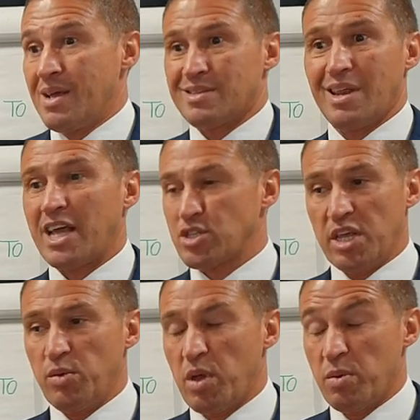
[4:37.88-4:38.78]
the last
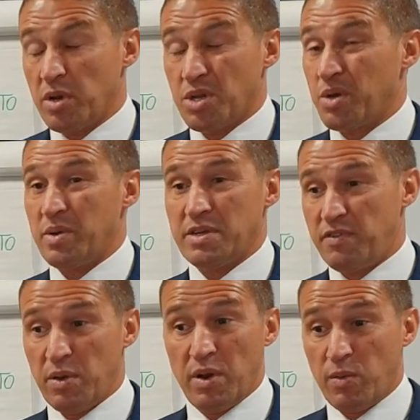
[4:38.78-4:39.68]
thing we want to do is
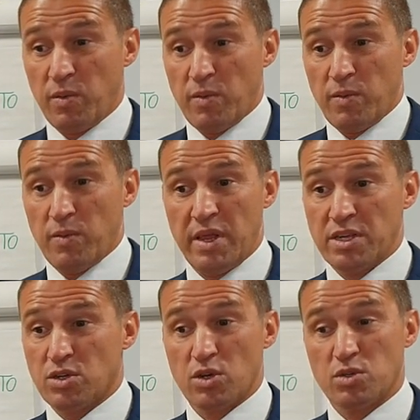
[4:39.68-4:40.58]
fit
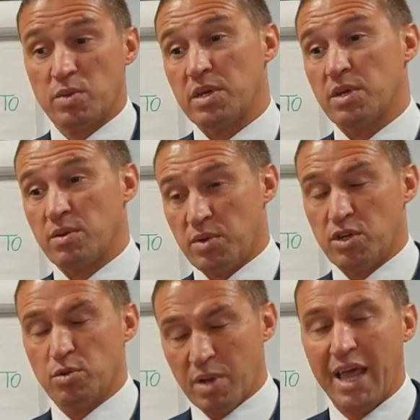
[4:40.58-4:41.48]
lintels. We're a, we're a
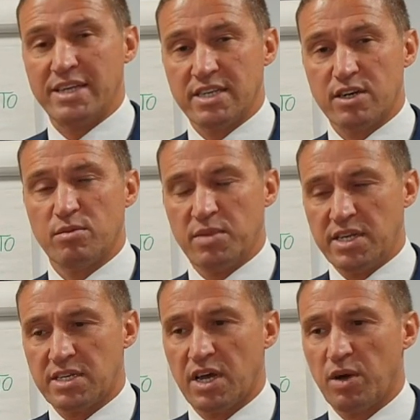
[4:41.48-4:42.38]
double glazing company,
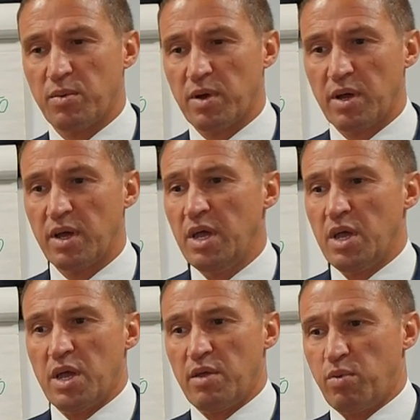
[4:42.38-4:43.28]
so uh,
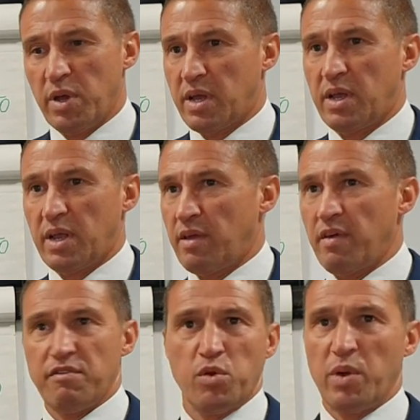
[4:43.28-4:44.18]
if we if
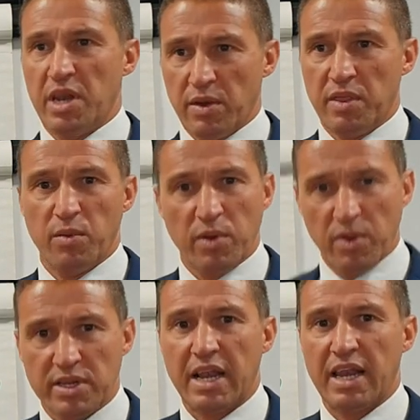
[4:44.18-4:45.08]
every window in the
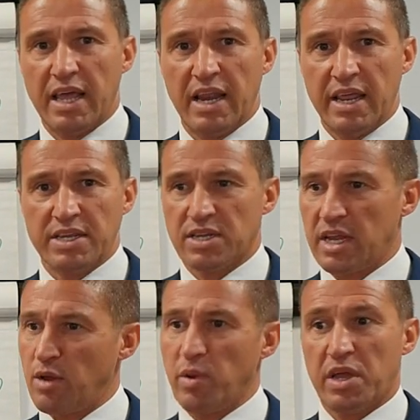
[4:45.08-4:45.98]
world had
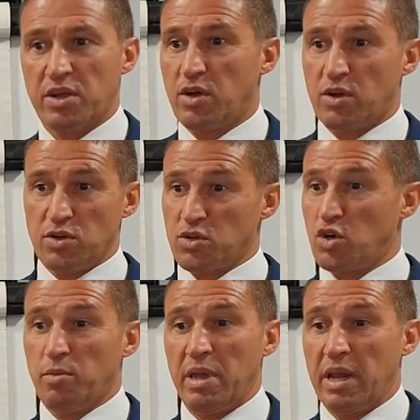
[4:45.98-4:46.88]
we could just
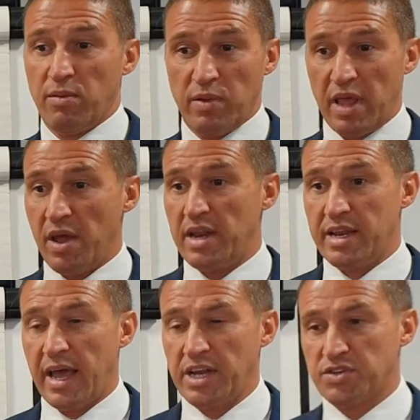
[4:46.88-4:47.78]
come in without any
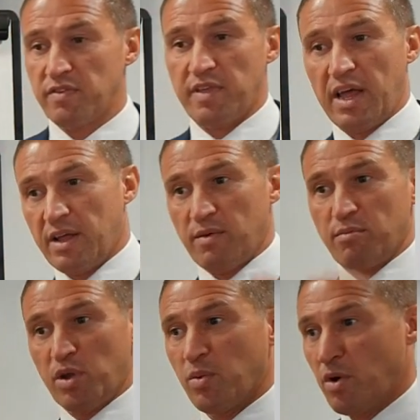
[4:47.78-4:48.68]
danger of that
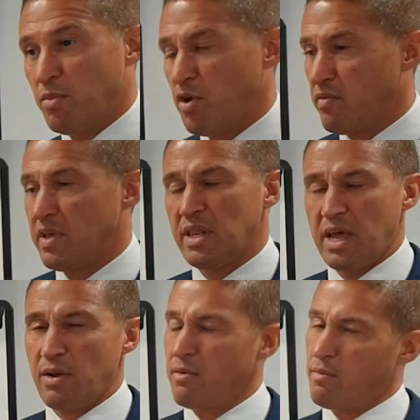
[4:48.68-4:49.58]
brickwork moving,
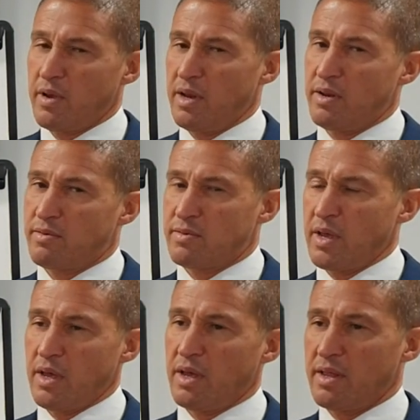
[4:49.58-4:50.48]
then we'd
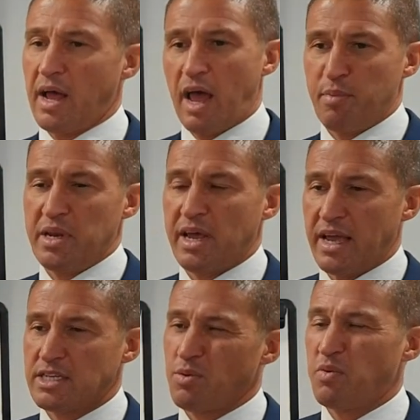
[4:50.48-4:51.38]
uh, that happy day.
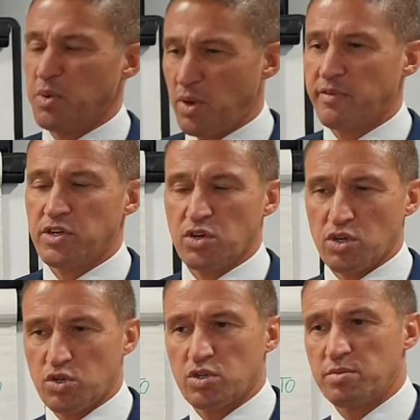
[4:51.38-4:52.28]
So if we do have to charge
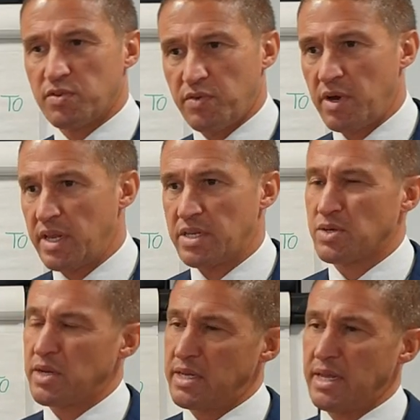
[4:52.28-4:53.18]
customers for a
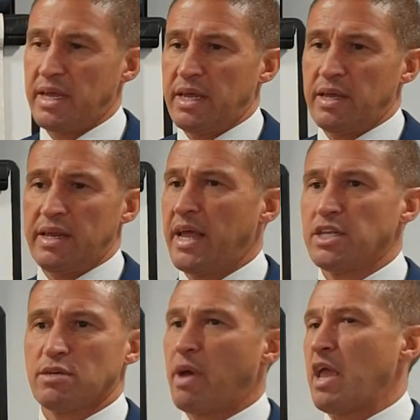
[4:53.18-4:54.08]
lintel, it, it, ain't
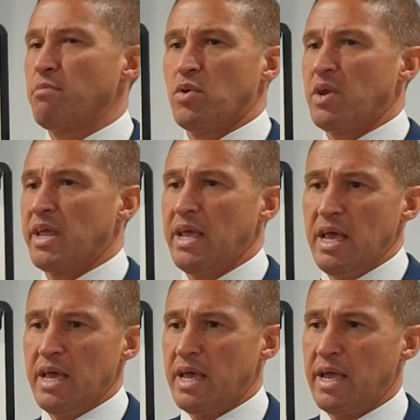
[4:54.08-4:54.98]
to make money.
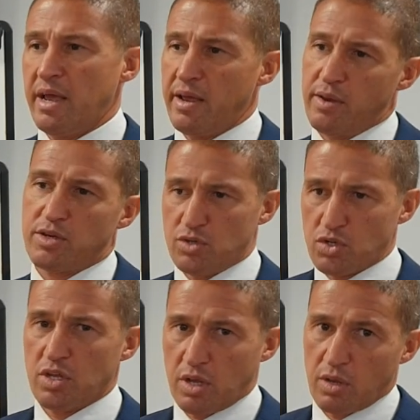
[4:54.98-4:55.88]
It's
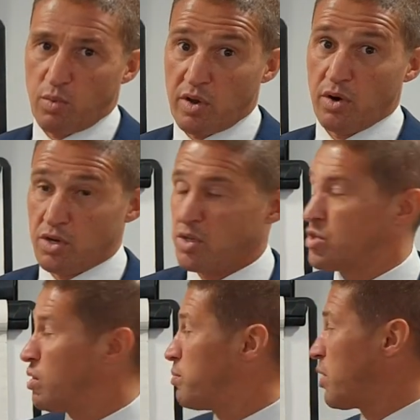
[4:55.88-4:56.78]
just that we've got to do the
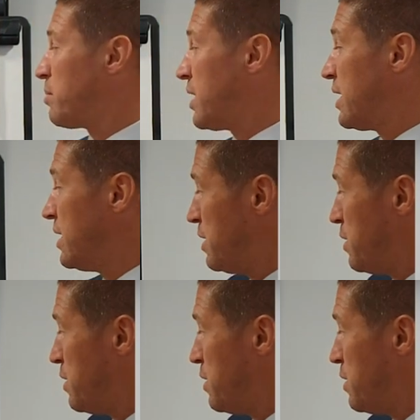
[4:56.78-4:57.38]
job properly.